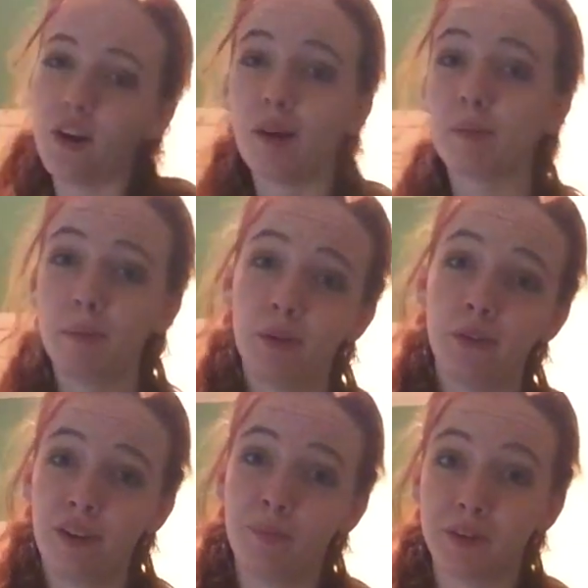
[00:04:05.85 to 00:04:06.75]
of crappy
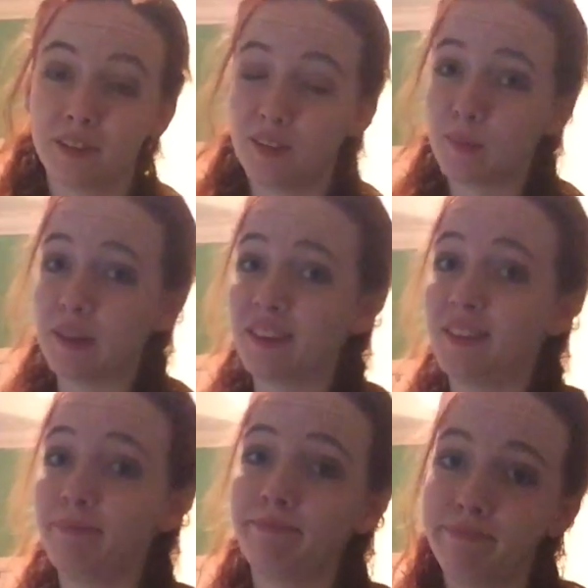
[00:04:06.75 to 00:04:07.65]
middle grade book this month,
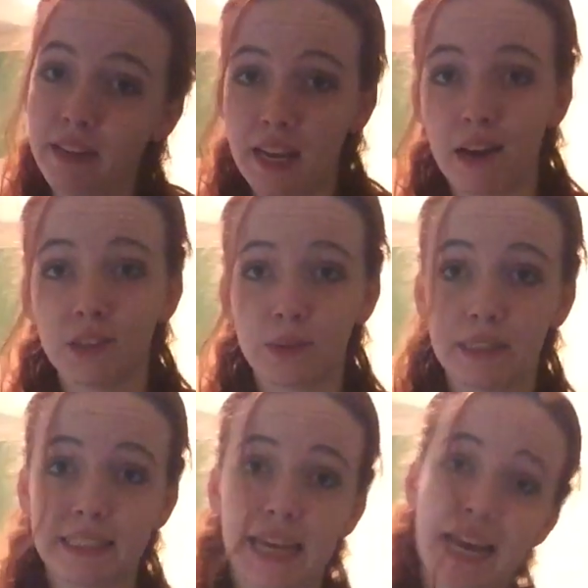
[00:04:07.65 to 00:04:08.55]
and I was
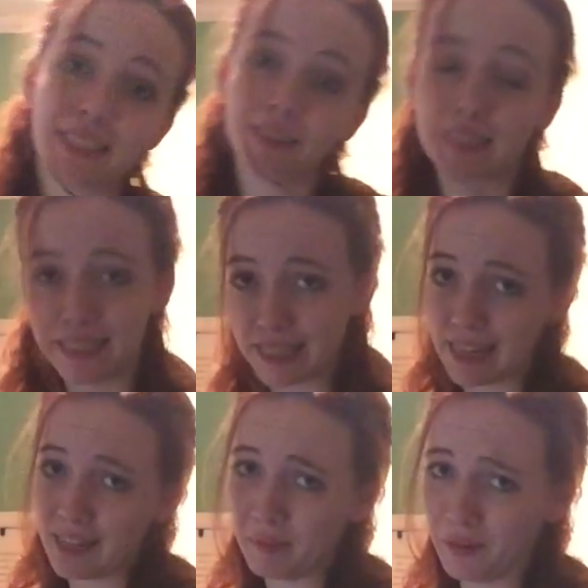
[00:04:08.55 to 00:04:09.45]
really sad because
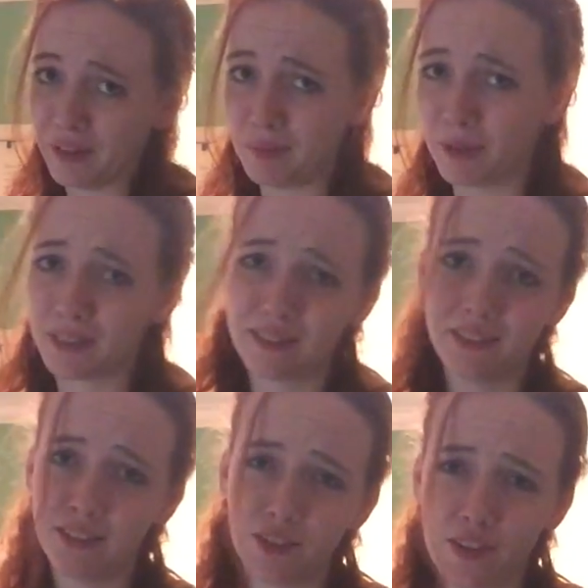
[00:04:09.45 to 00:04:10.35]
I like middle grade books
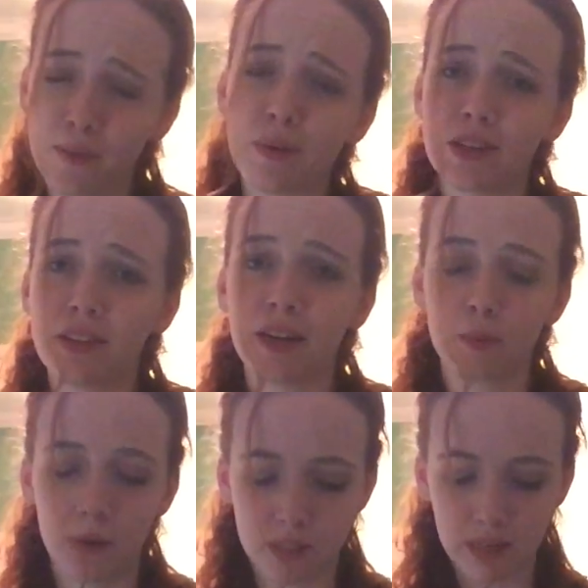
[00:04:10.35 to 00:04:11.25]
just as much as the
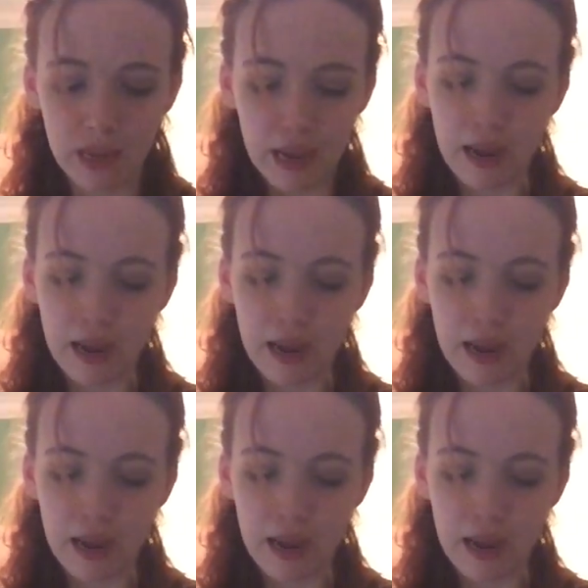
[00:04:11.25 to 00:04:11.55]
next person,